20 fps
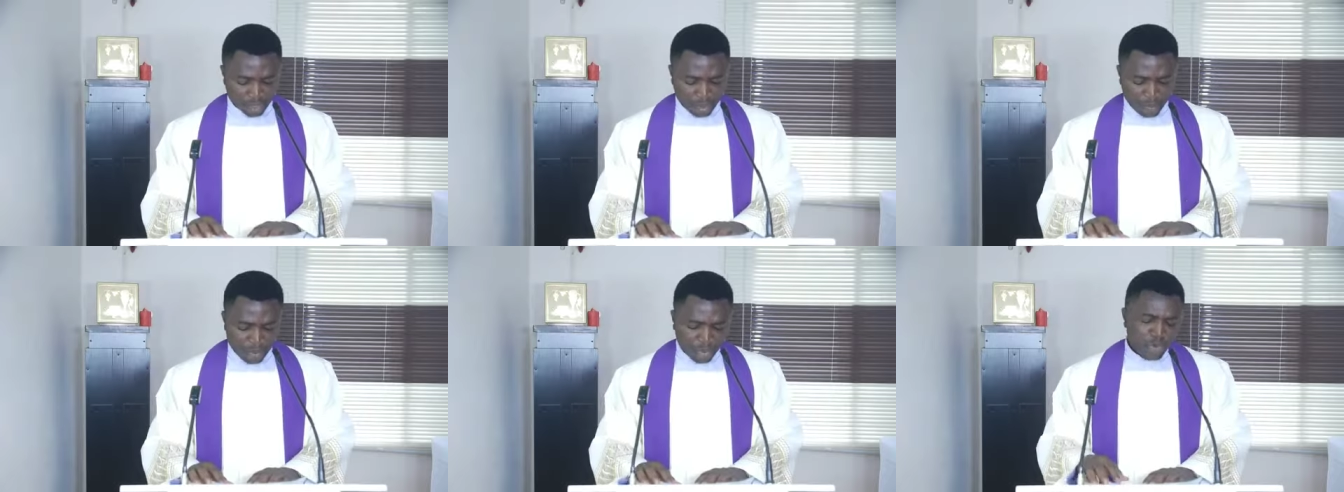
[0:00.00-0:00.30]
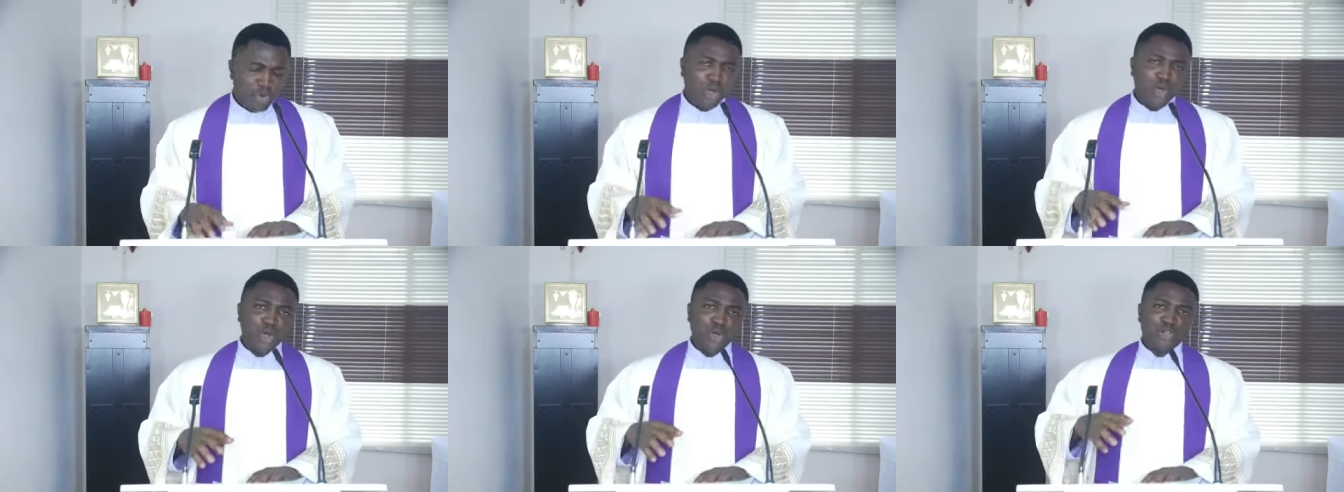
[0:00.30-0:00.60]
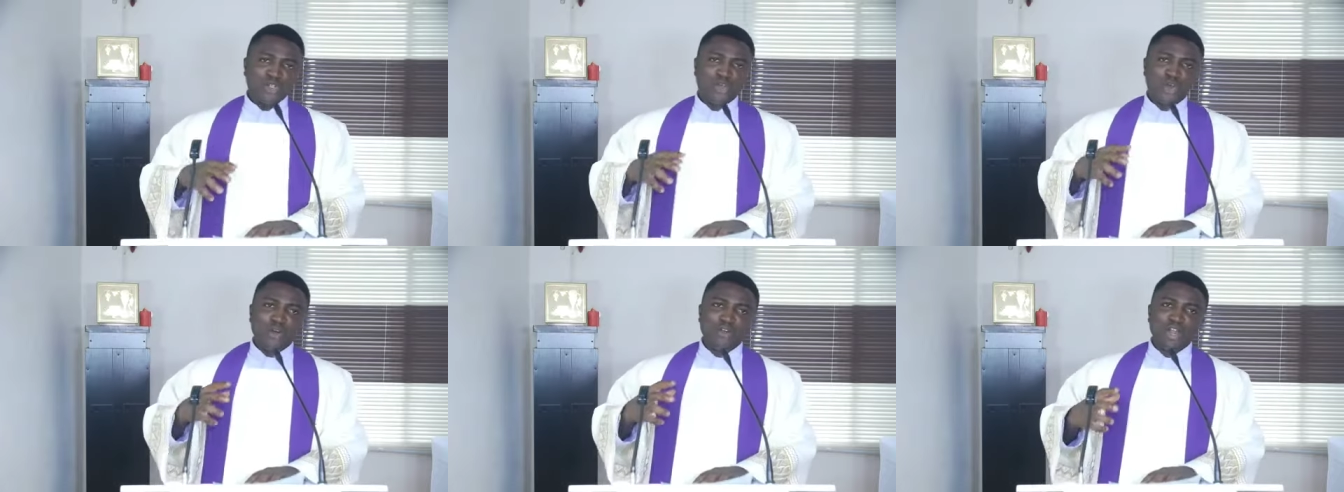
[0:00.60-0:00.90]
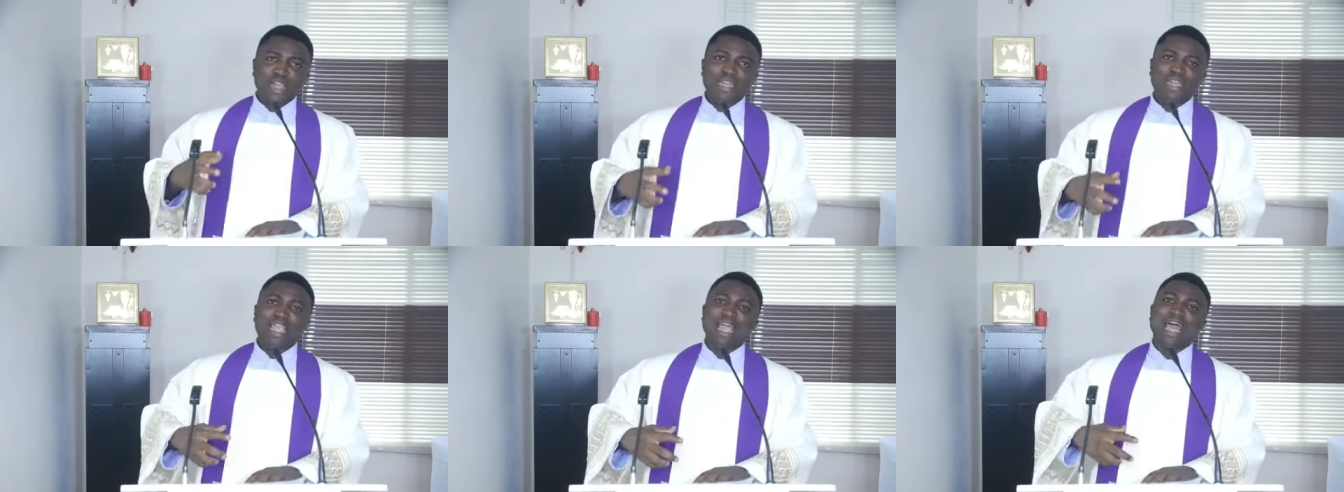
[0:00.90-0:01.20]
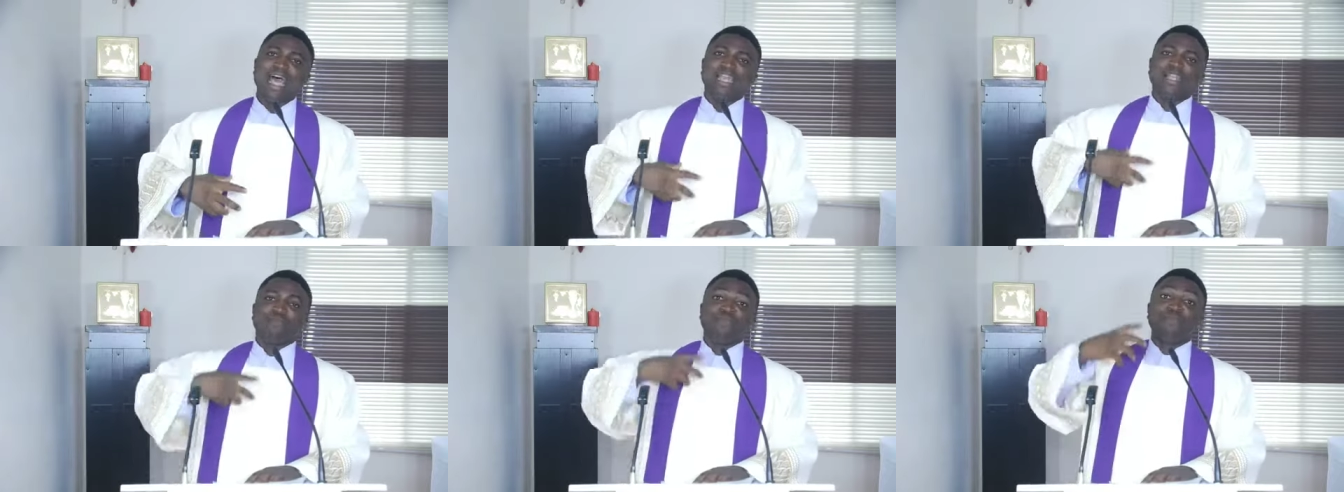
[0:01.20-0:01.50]
But God already
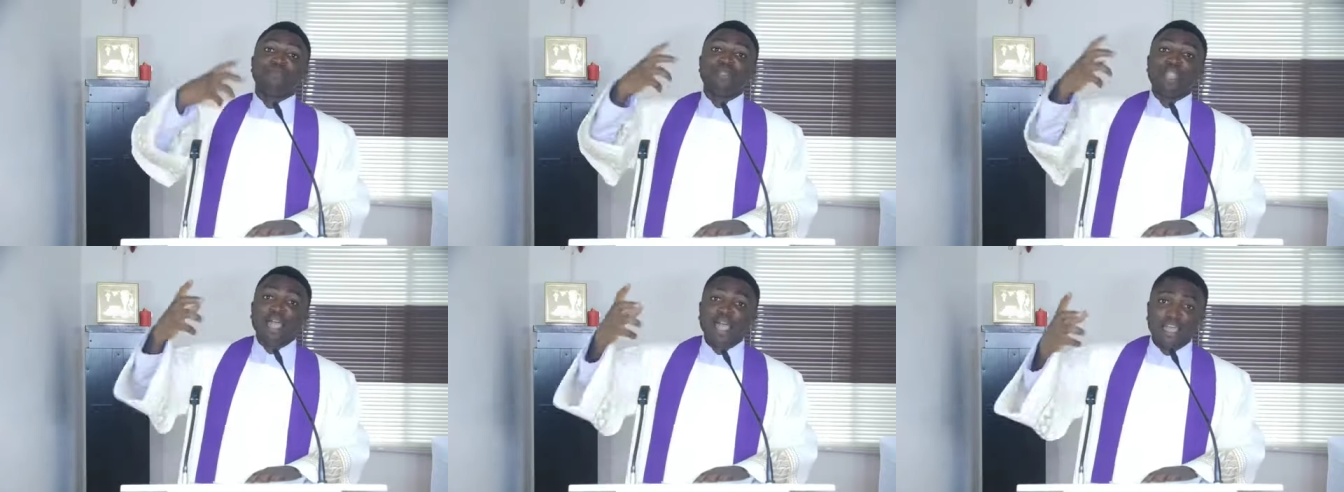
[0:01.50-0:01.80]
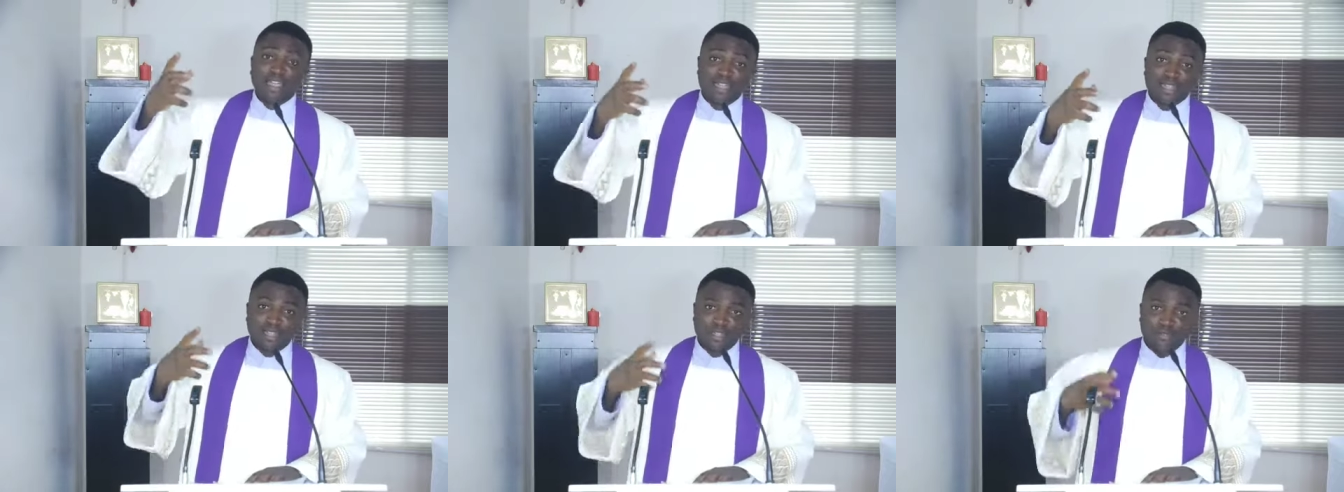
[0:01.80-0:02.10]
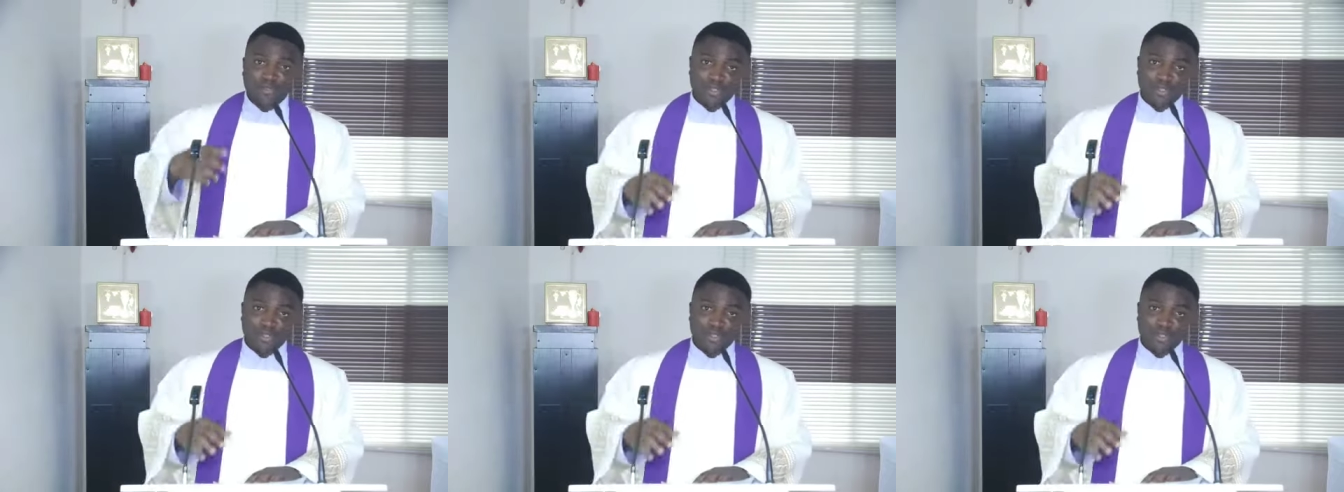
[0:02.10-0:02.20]
had a plan